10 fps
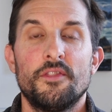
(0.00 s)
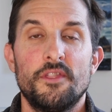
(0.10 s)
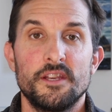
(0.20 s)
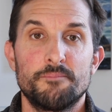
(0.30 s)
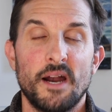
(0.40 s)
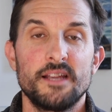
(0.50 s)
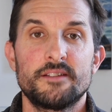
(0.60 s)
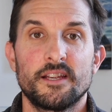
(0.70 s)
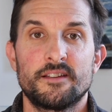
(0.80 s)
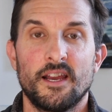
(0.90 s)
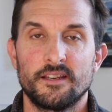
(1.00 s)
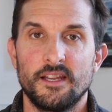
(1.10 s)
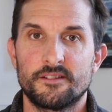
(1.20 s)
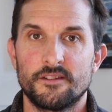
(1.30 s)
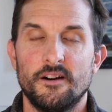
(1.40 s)
the painting
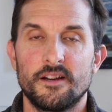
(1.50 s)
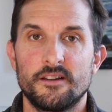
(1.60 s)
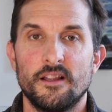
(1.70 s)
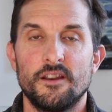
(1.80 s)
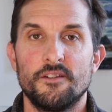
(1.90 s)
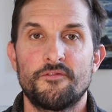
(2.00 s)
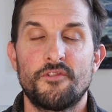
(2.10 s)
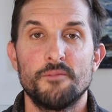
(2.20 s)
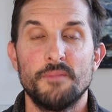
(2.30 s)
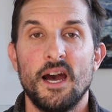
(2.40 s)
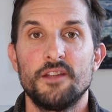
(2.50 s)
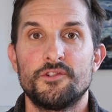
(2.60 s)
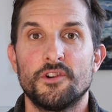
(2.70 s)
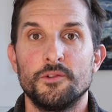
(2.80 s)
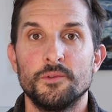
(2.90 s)
techniques that I had learned from
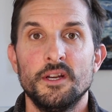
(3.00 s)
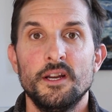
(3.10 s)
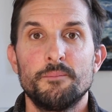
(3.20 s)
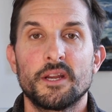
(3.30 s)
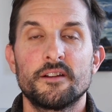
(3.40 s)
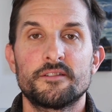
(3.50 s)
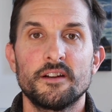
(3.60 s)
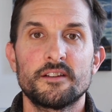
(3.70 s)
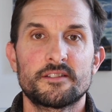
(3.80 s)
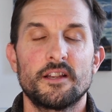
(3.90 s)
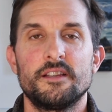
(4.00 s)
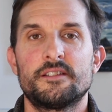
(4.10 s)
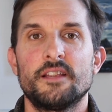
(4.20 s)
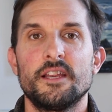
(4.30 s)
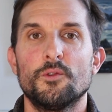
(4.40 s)
Andrew, because I could suddenly
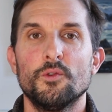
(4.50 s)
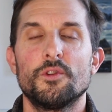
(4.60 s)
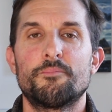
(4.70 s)
see all the